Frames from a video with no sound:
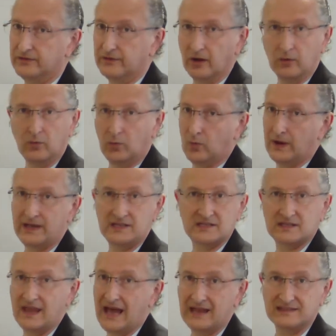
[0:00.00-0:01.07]
don't
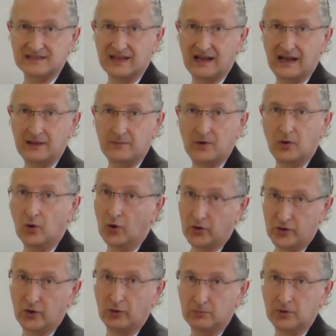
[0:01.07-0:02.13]
waste their time
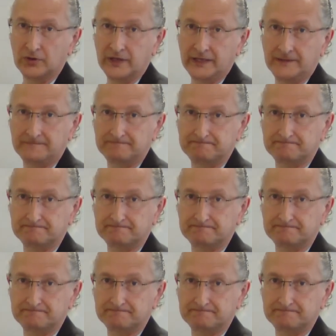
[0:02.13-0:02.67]
or your money.